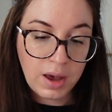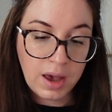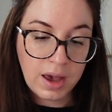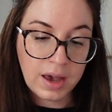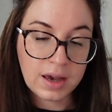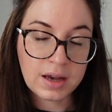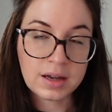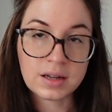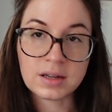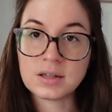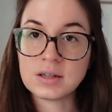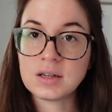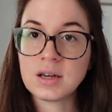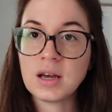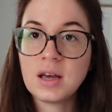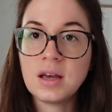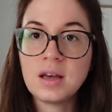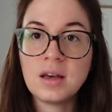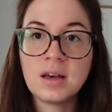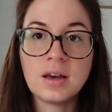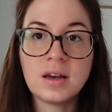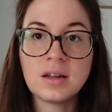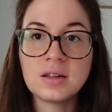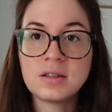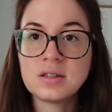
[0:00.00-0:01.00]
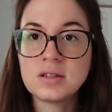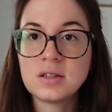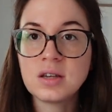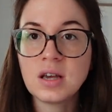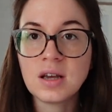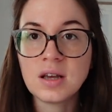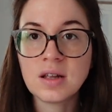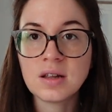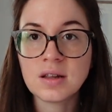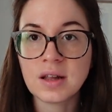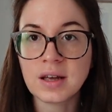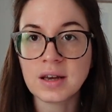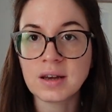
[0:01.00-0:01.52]
And it's
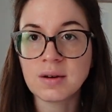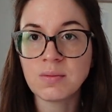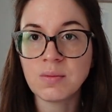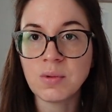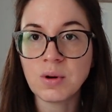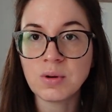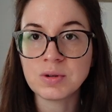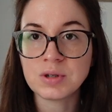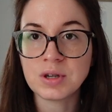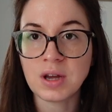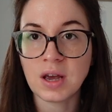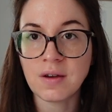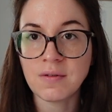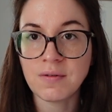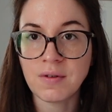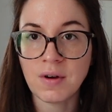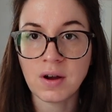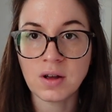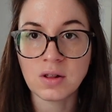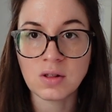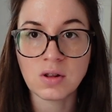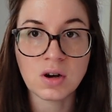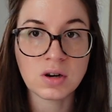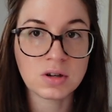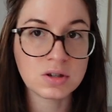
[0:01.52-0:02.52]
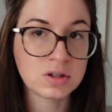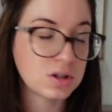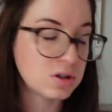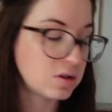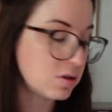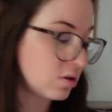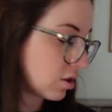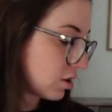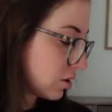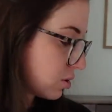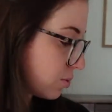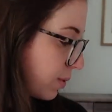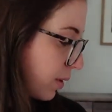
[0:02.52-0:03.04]
like, won't take very long to do
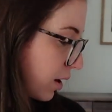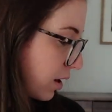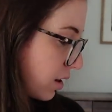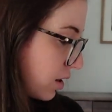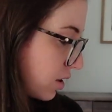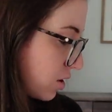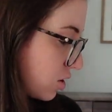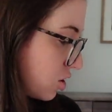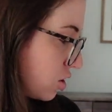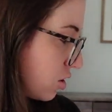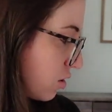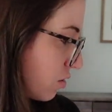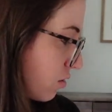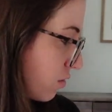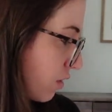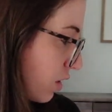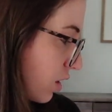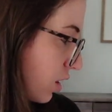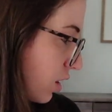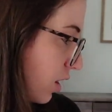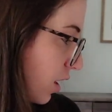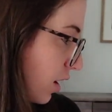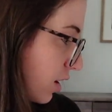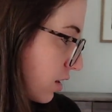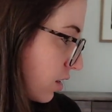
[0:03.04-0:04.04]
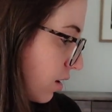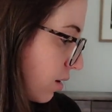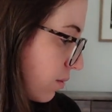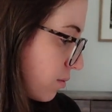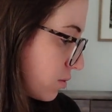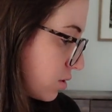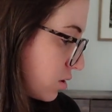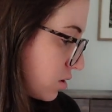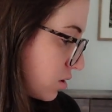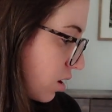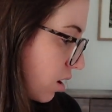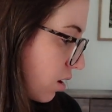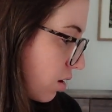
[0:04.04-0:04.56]
this. But I think she'll really like them.
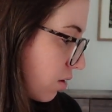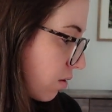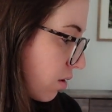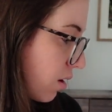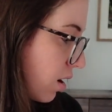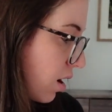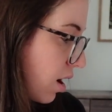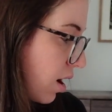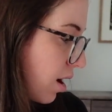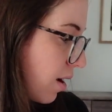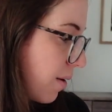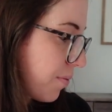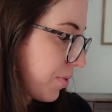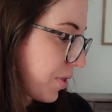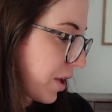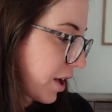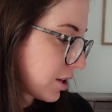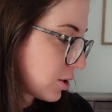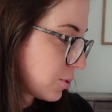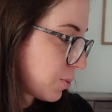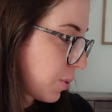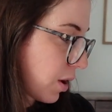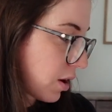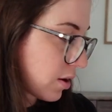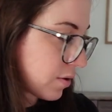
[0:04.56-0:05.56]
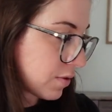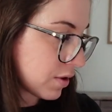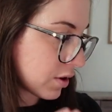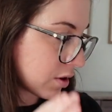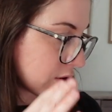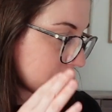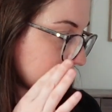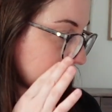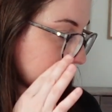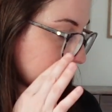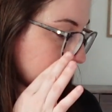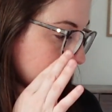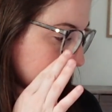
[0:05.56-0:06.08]
So that's part of the
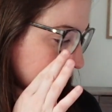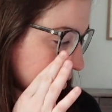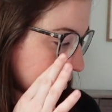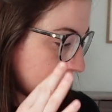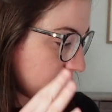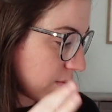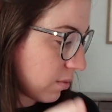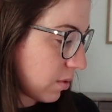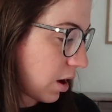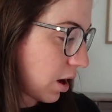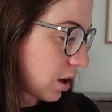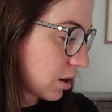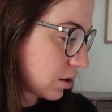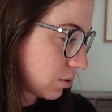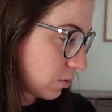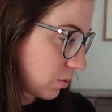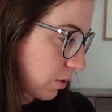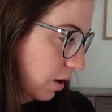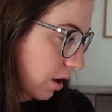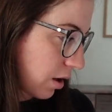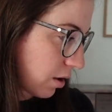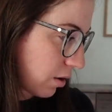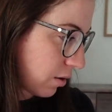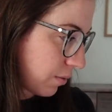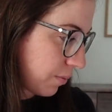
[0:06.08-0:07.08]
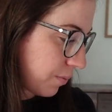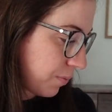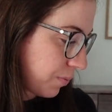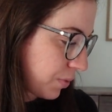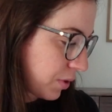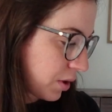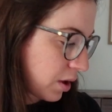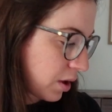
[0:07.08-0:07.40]
curriculum as well.